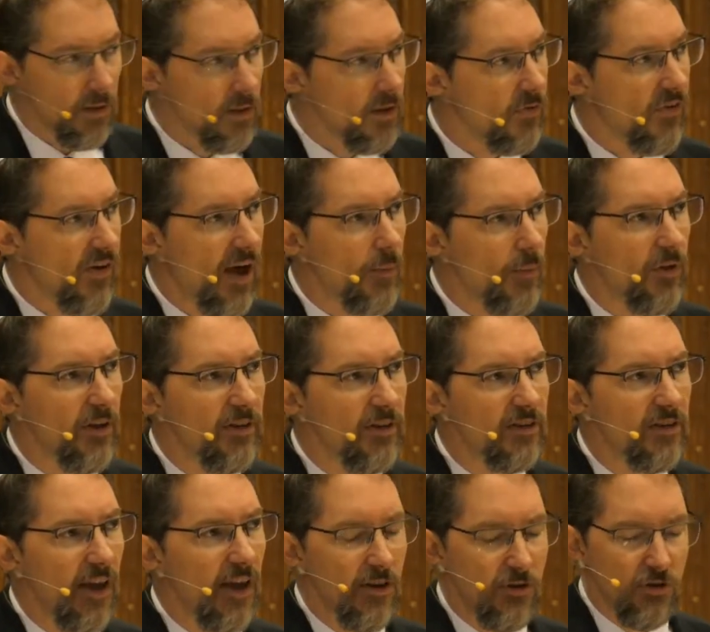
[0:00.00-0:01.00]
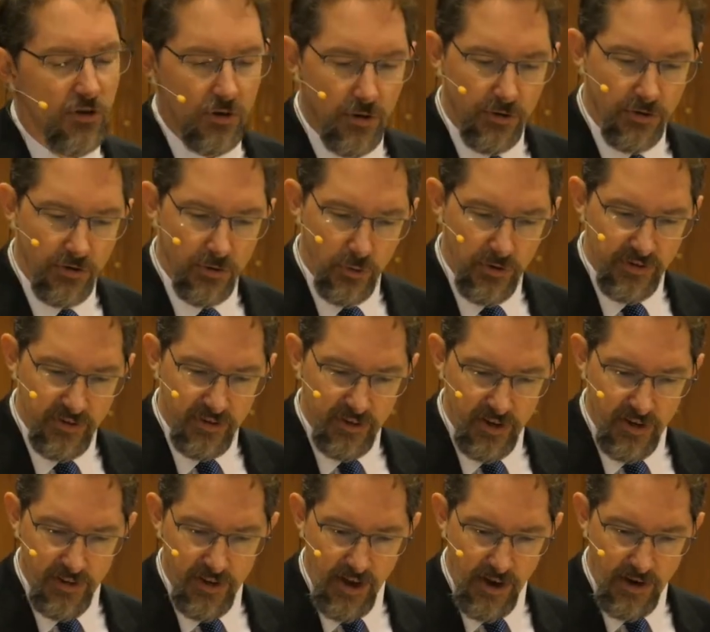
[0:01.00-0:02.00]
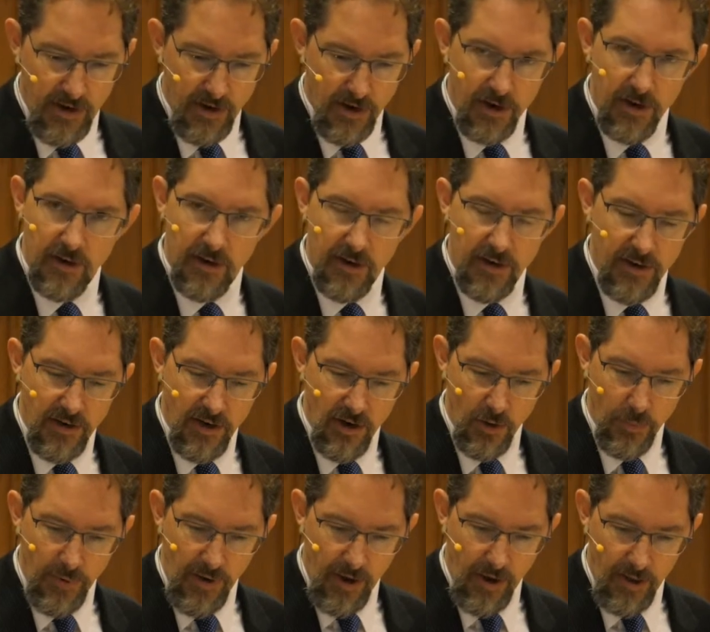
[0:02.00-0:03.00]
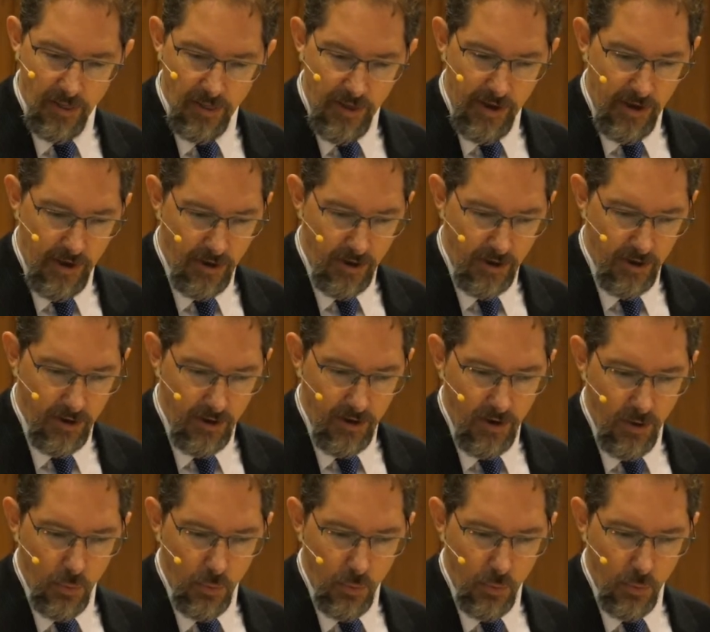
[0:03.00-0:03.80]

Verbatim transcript: The family staged her suicide that night a nearby lake,